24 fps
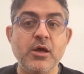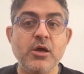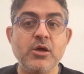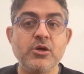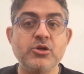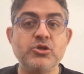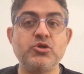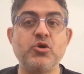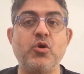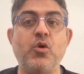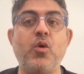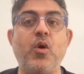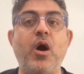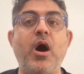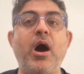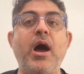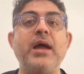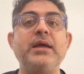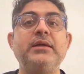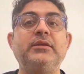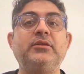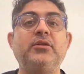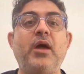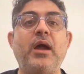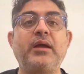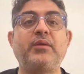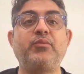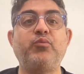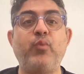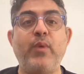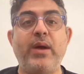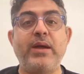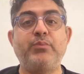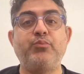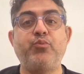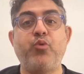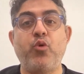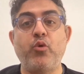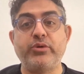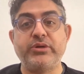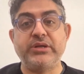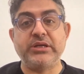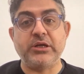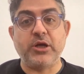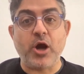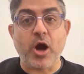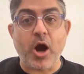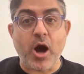So I like whey
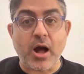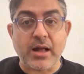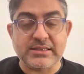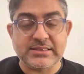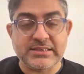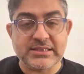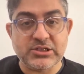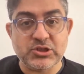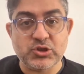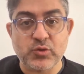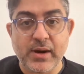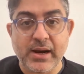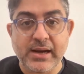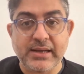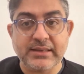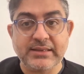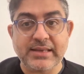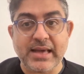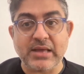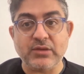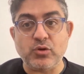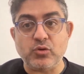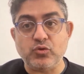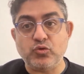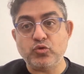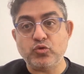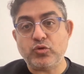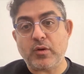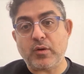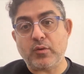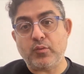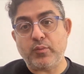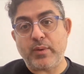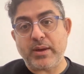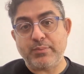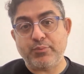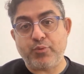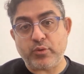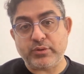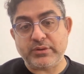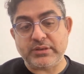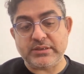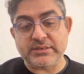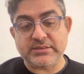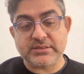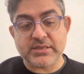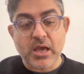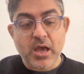protein concentrate, and the two of whey
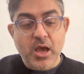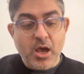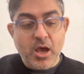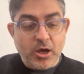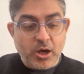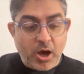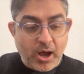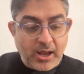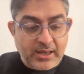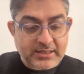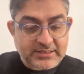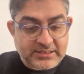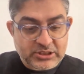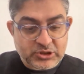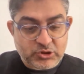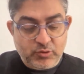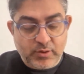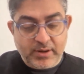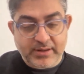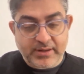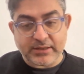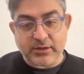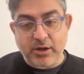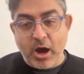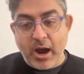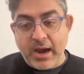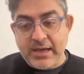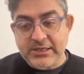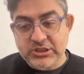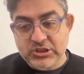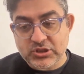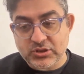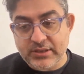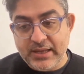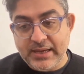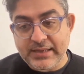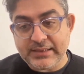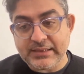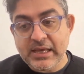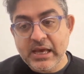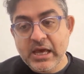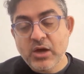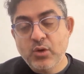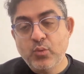proteins: concentrate and isolate.